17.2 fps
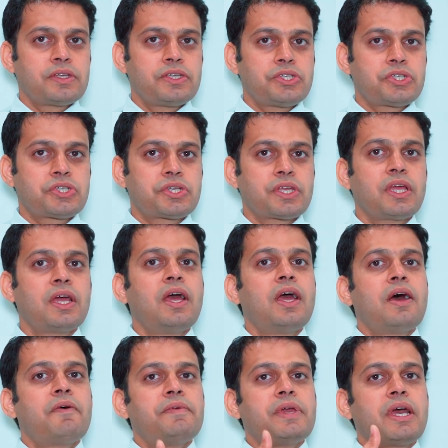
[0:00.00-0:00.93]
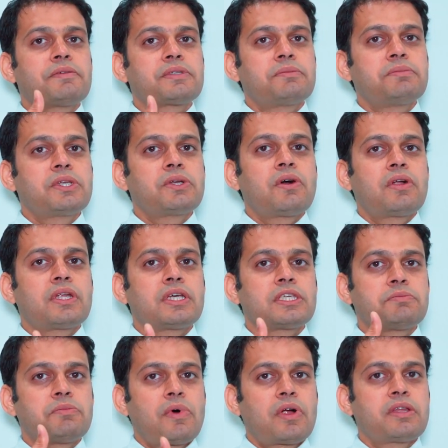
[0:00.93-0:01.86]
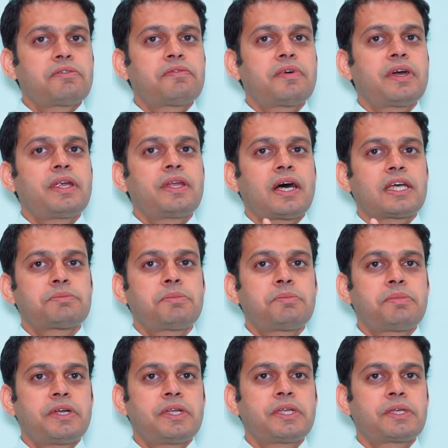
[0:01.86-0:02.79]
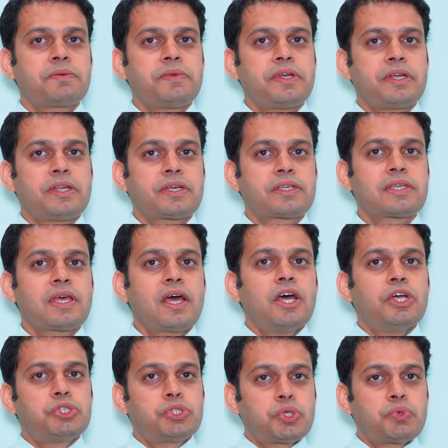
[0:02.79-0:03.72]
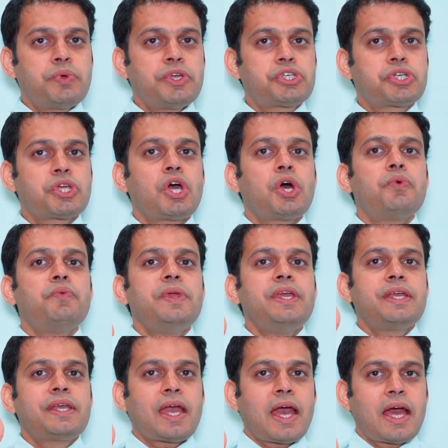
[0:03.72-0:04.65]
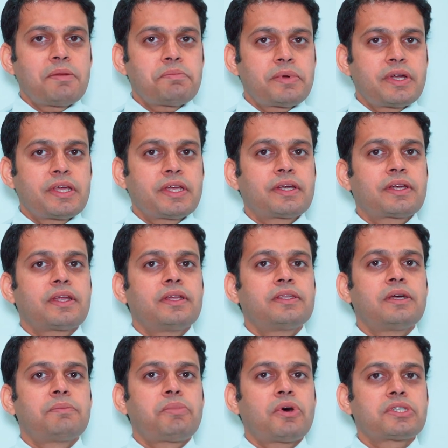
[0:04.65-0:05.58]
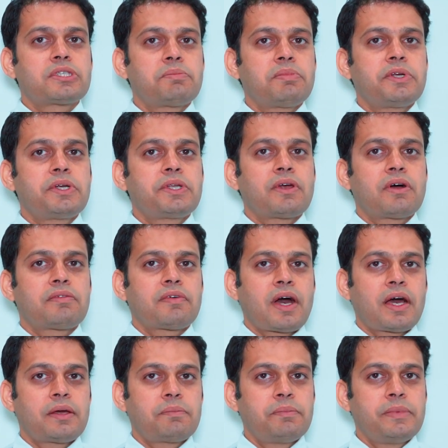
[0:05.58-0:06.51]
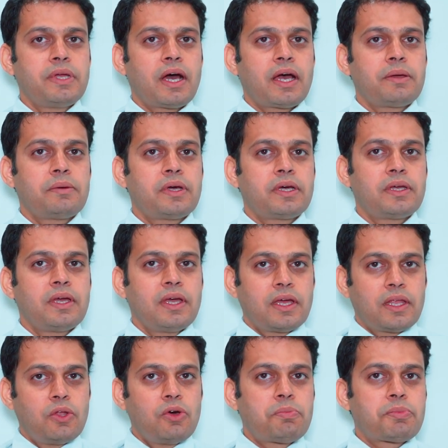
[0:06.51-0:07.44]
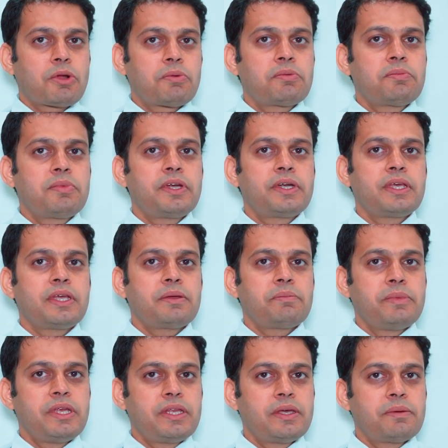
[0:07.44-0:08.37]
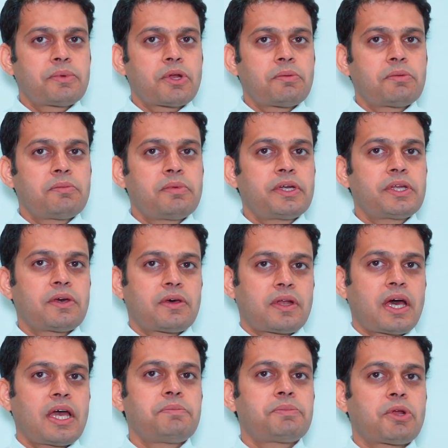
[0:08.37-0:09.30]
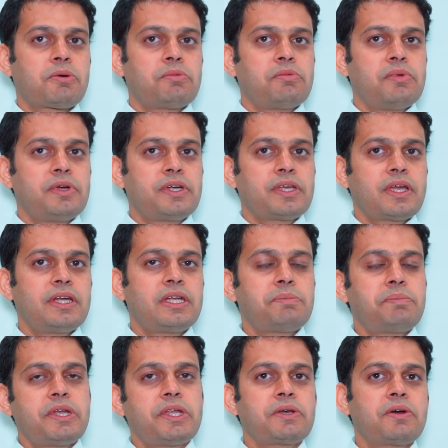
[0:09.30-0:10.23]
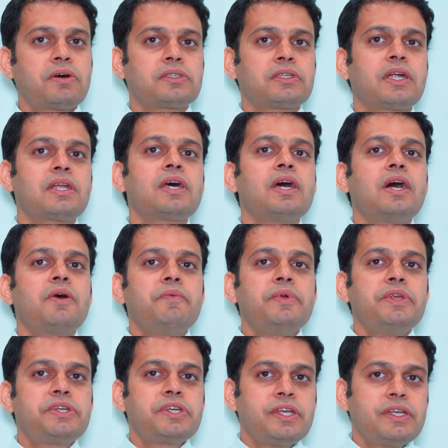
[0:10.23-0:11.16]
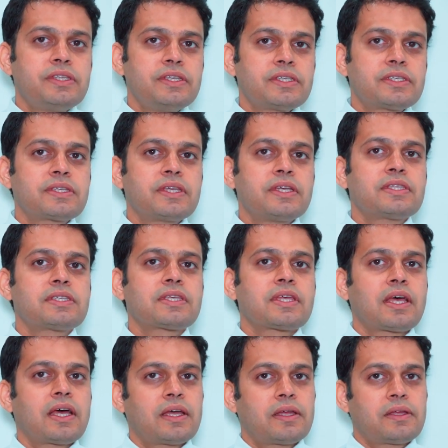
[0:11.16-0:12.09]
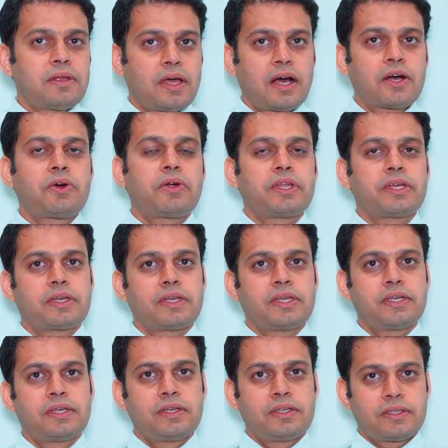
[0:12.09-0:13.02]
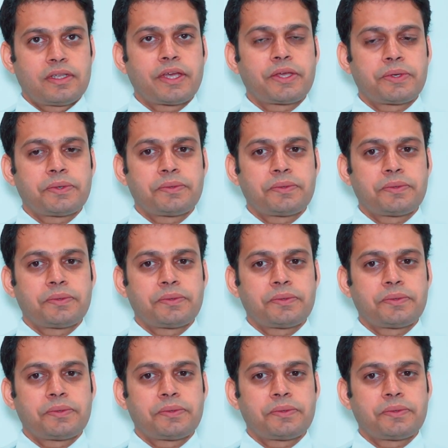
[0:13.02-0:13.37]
history, we have something called as modified asthma predictive index through which we can predict the possibility of uh, low probability, medium probability, or high probability, and depending on that, we treat these kids accordingly. Thank